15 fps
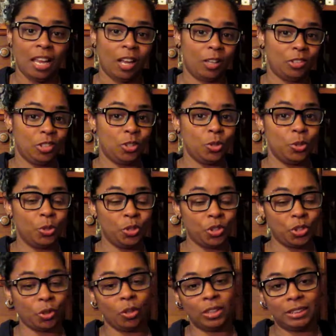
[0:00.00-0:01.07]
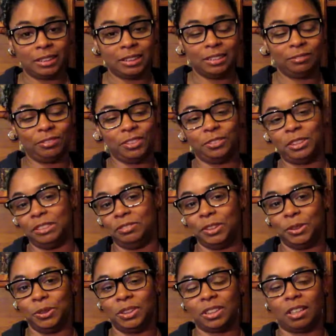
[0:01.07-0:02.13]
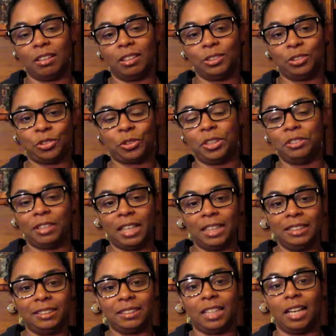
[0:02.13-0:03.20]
I also do short reviews on Screen Rant